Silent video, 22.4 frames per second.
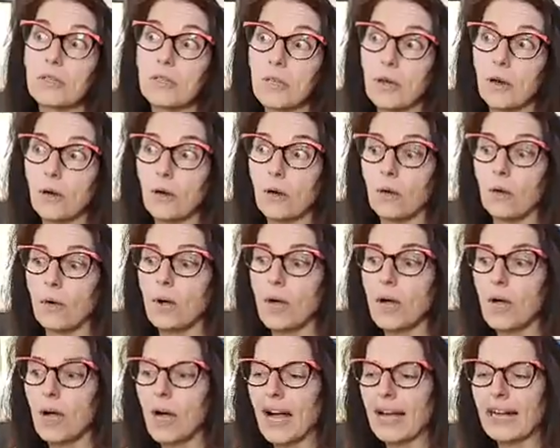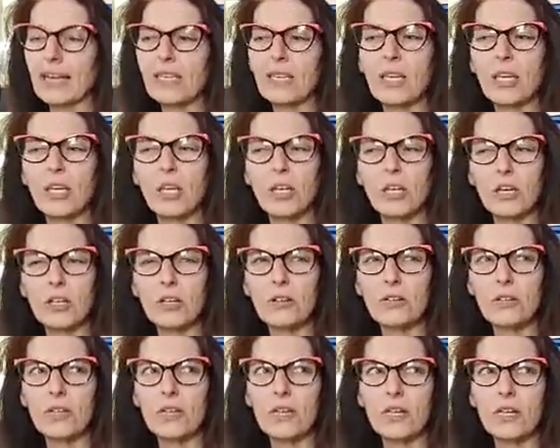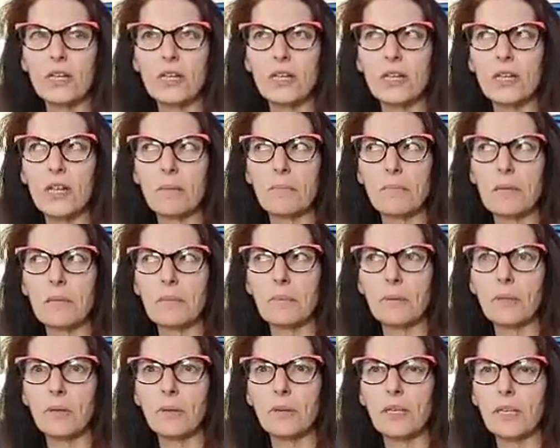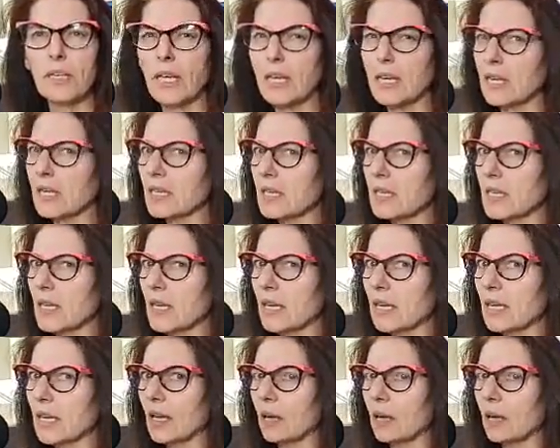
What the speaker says: So I guess the good news is that people aren't getting sick.